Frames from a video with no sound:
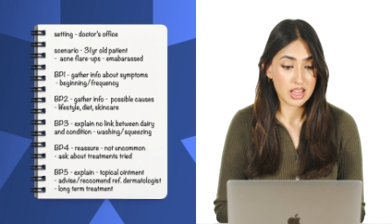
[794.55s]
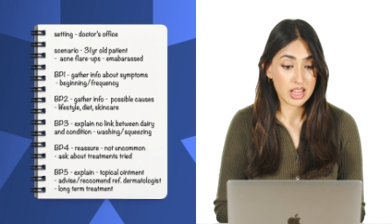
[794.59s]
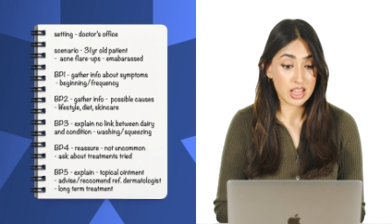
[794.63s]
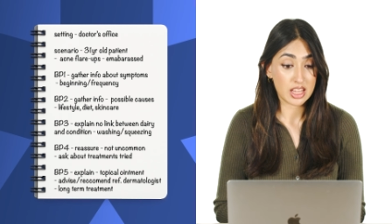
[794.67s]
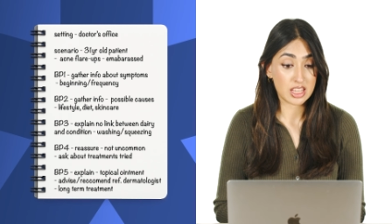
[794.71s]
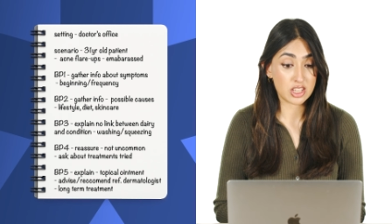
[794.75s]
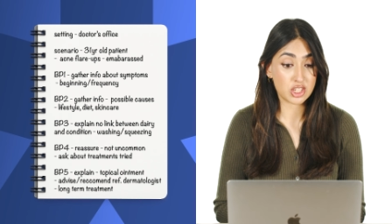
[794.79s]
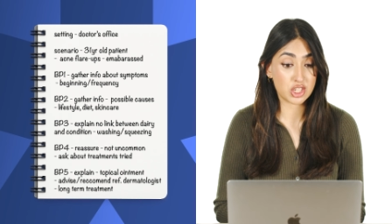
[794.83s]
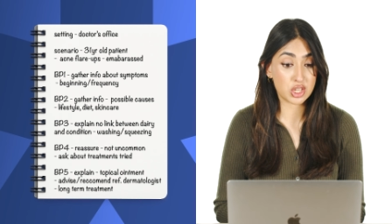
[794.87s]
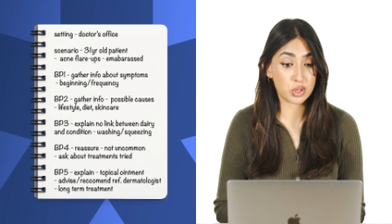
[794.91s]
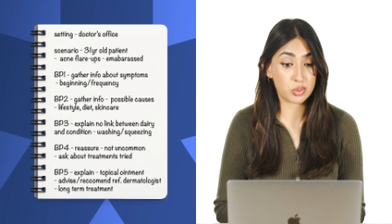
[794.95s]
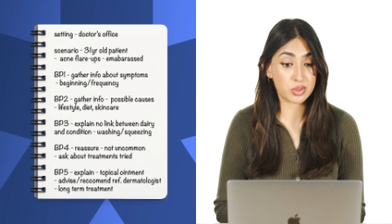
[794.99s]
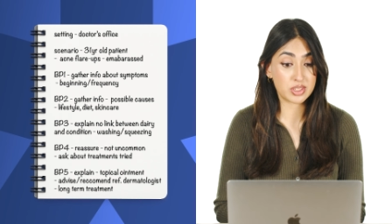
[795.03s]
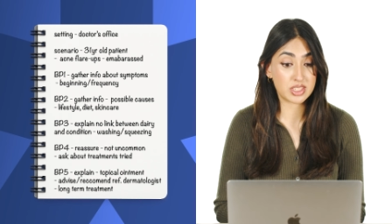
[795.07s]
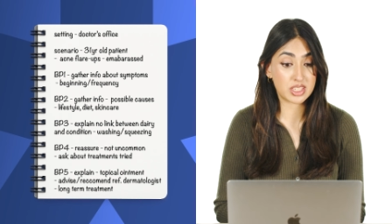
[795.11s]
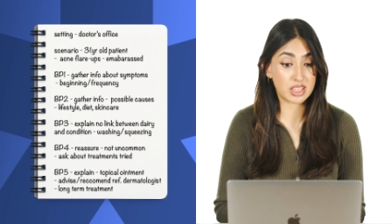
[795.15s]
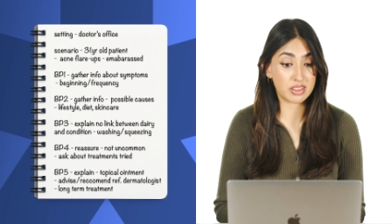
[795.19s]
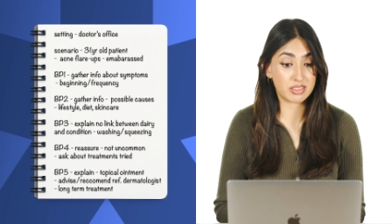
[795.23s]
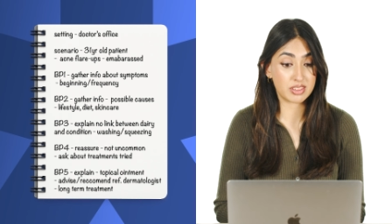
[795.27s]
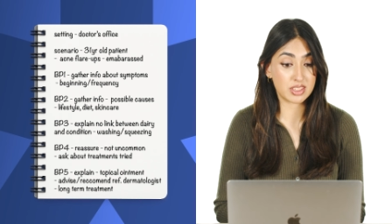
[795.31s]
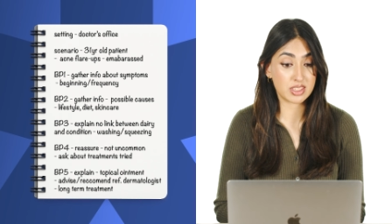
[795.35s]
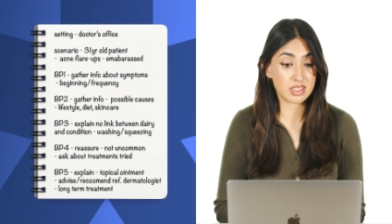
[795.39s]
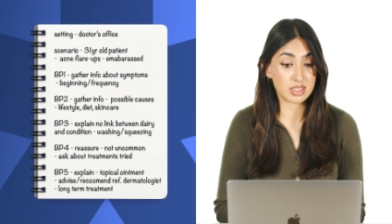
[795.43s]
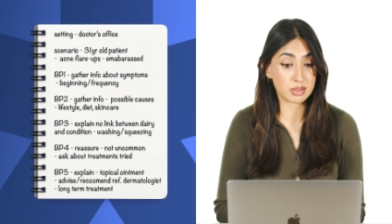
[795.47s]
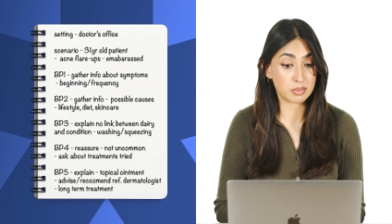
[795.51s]
and she was
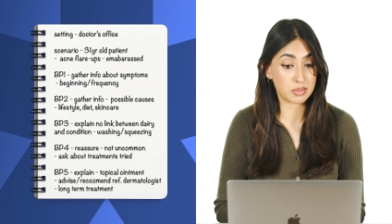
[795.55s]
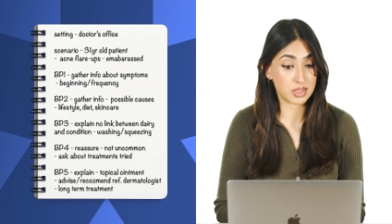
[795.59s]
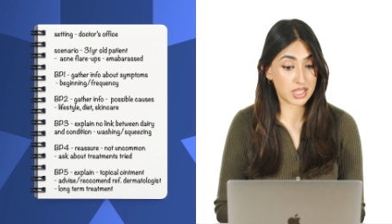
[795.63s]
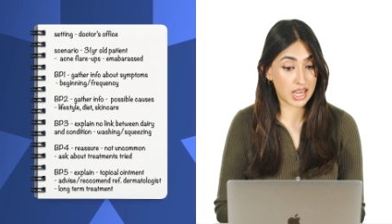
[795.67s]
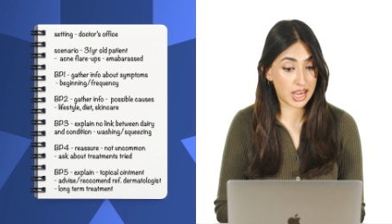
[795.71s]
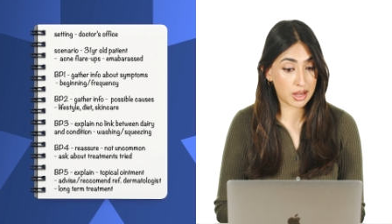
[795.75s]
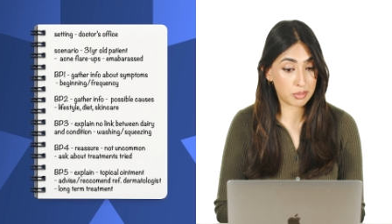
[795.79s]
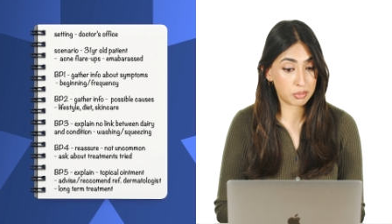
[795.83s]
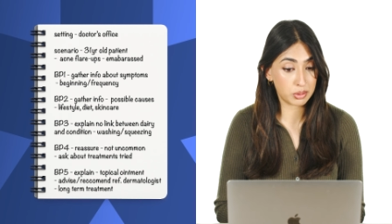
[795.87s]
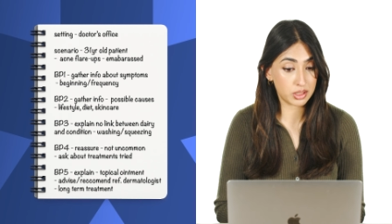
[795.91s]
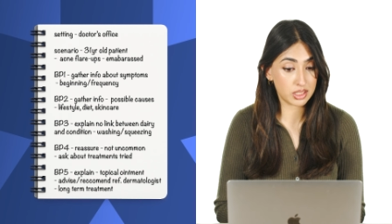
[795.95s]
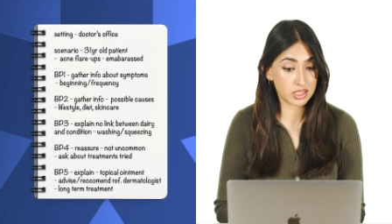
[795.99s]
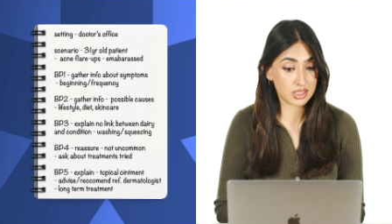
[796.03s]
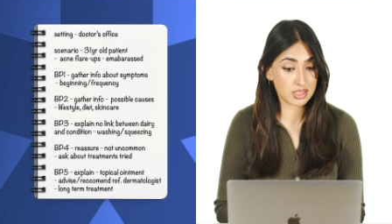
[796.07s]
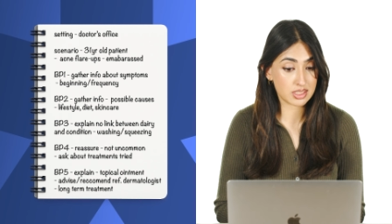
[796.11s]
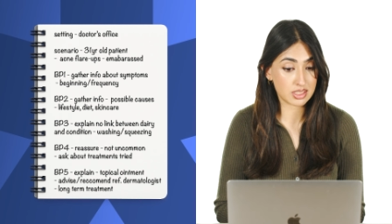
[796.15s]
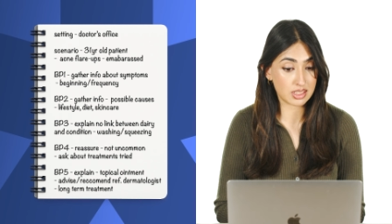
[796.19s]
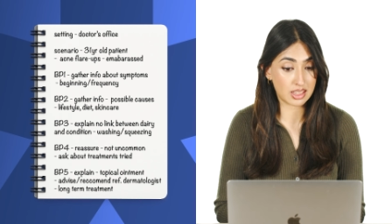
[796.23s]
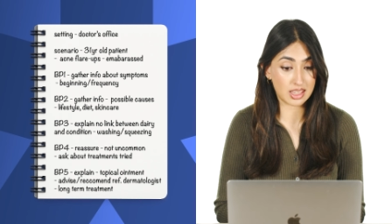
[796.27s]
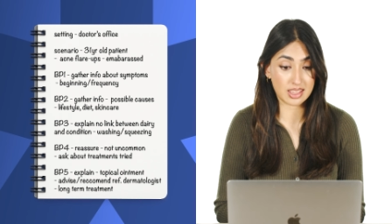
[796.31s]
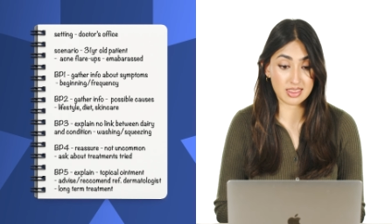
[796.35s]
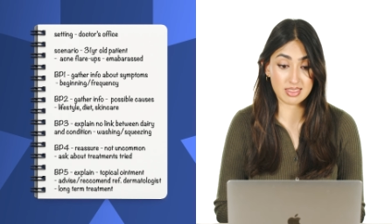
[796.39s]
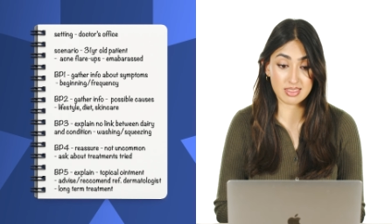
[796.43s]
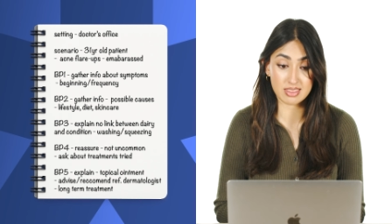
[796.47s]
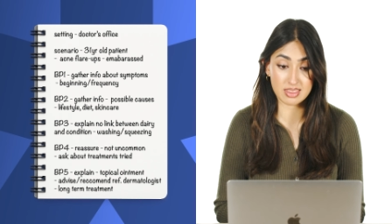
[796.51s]
given some tablets
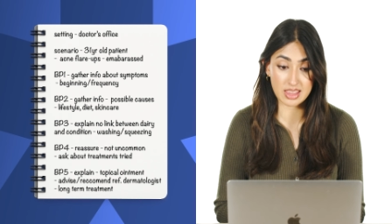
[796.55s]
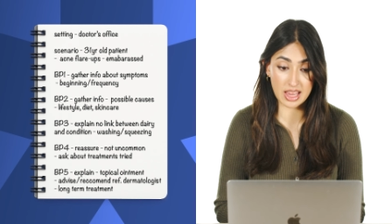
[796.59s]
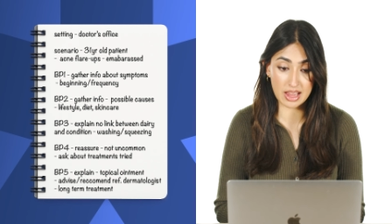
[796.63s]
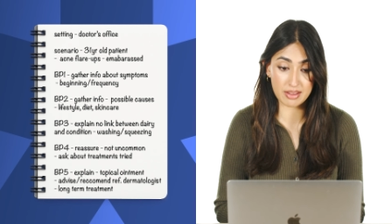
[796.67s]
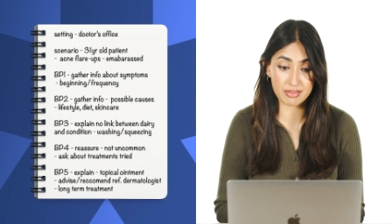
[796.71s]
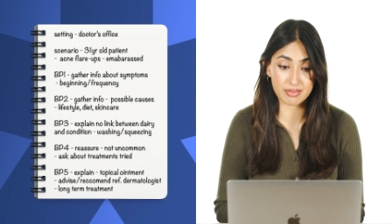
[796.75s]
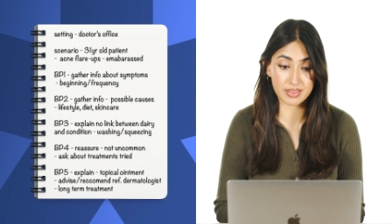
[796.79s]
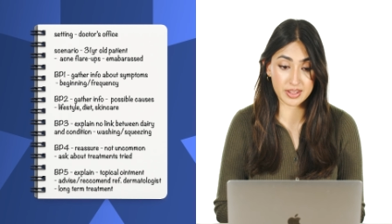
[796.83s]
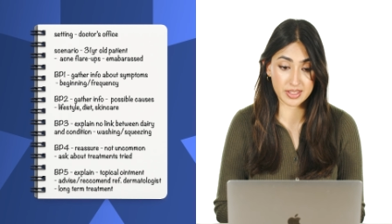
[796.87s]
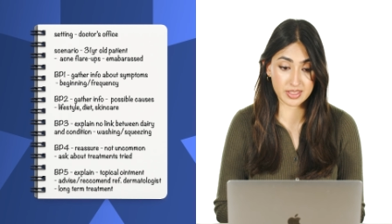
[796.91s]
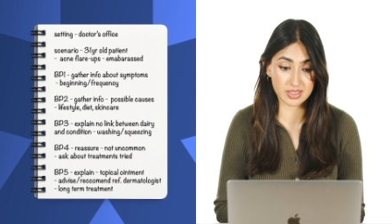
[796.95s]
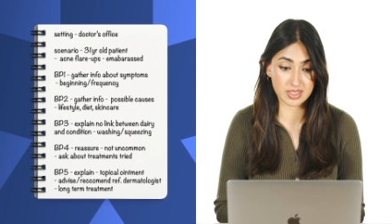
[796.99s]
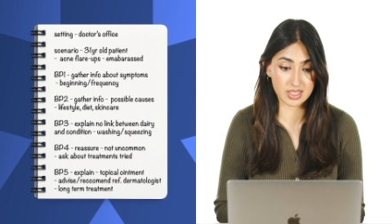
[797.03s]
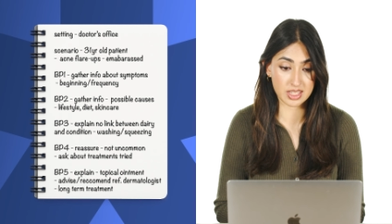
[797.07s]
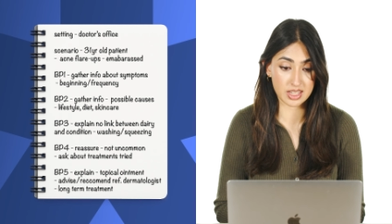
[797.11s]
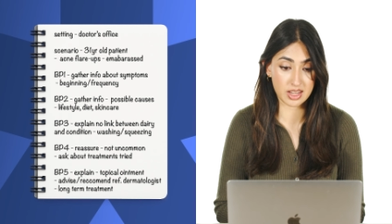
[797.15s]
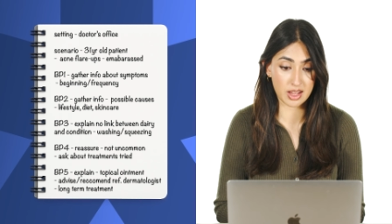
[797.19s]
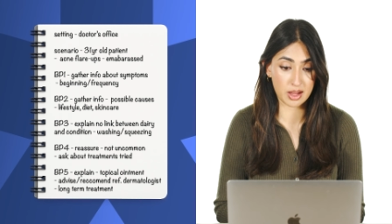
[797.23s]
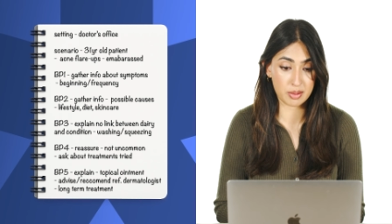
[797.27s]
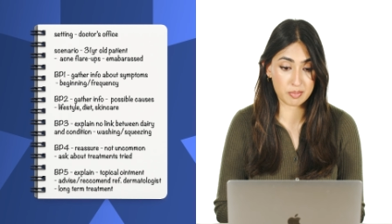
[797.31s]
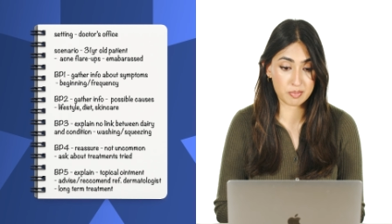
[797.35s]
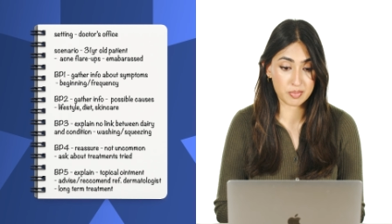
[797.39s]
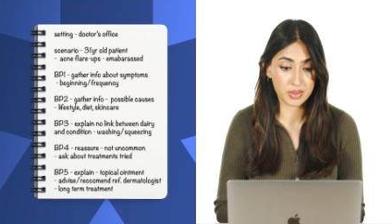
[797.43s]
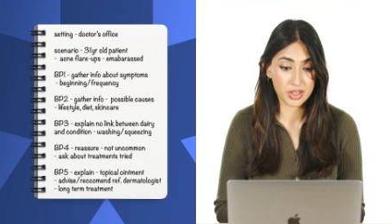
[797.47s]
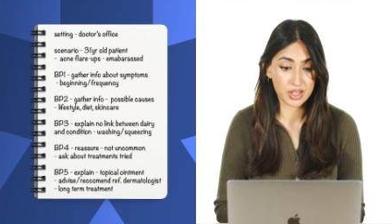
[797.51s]
and that fixed it
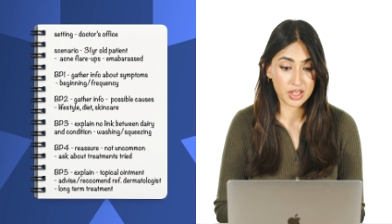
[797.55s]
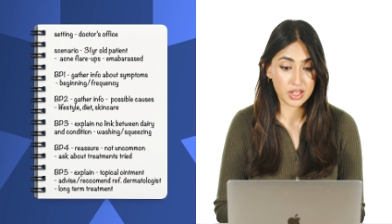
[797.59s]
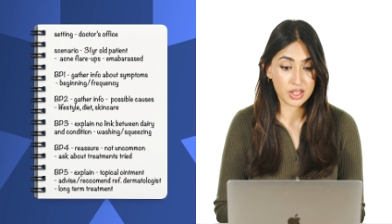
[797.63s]
up.